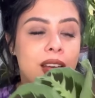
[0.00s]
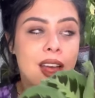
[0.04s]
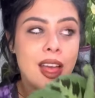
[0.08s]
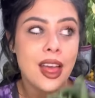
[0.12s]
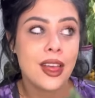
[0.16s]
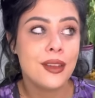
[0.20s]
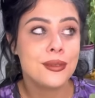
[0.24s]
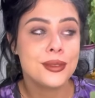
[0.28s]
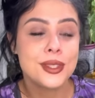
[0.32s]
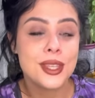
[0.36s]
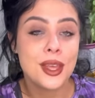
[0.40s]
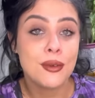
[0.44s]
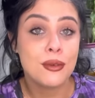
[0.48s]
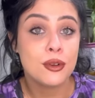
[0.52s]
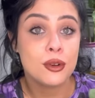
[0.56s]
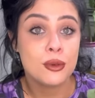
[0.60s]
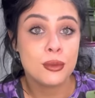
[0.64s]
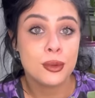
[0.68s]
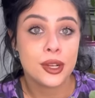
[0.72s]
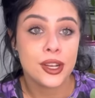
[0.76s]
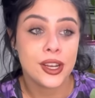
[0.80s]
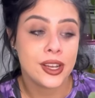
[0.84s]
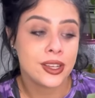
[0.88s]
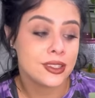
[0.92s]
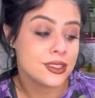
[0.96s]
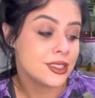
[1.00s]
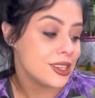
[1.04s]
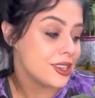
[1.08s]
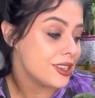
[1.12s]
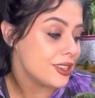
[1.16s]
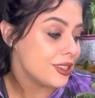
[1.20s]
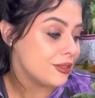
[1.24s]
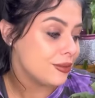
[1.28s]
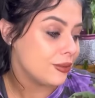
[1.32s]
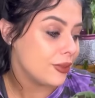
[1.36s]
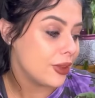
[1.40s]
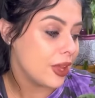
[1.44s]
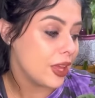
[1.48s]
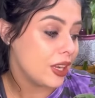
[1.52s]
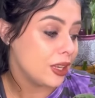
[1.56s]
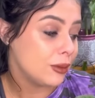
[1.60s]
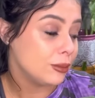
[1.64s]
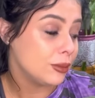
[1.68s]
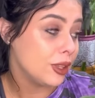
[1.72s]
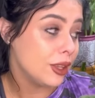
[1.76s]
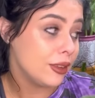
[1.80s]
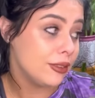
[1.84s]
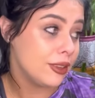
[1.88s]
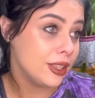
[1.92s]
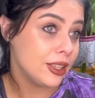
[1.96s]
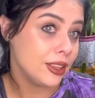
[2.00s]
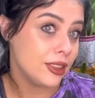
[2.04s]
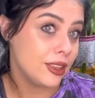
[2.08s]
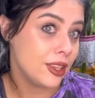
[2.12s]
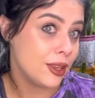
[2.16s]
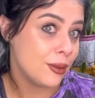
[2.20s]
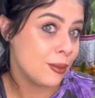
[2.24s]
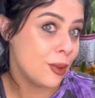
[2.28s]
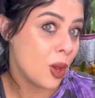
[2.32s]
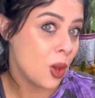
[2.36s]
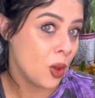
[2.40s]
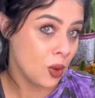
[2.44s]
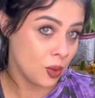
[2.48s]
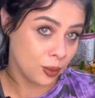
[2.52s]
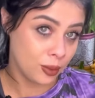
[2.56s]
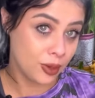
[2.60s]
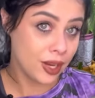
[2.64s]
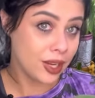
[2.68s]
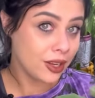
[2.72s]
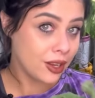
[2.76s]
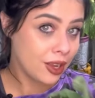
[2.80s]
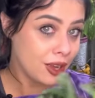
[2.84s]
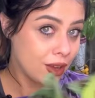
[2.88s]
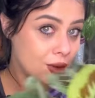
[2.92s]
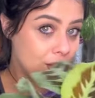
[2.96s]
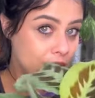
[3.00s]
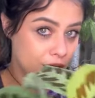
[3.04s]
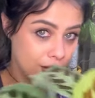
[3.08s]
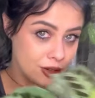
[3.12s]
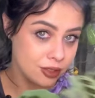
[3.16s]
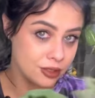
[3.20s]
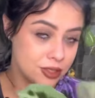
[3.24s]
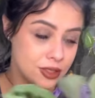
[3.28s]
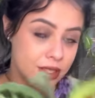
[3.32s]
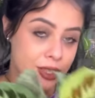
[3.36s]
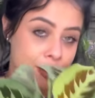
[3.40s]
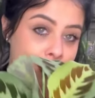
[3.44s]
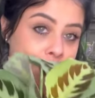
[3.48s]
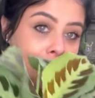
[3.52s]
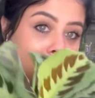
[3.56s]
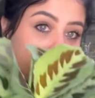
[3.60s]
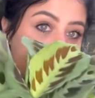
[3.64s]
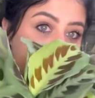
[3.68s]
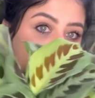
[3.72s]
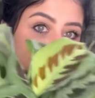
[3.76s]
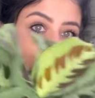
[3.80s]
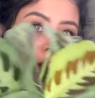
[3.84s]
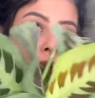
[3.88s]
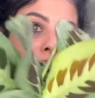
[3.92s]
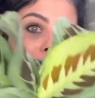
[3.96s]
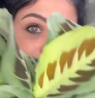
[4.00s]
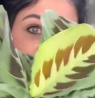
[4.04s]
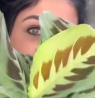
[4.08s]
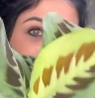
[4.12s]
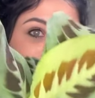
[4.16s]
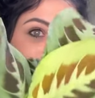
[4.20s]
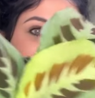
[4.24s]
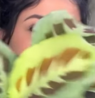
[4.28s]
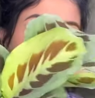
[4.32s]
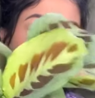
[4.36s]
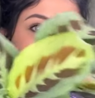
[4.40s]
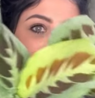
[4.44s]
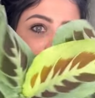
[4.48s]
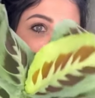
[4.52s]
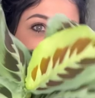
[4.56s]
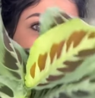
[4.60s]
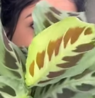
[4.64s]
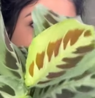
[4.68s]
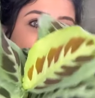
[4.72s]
I have several Maranta and I'm loving them all right now, honestly, but this one is just like,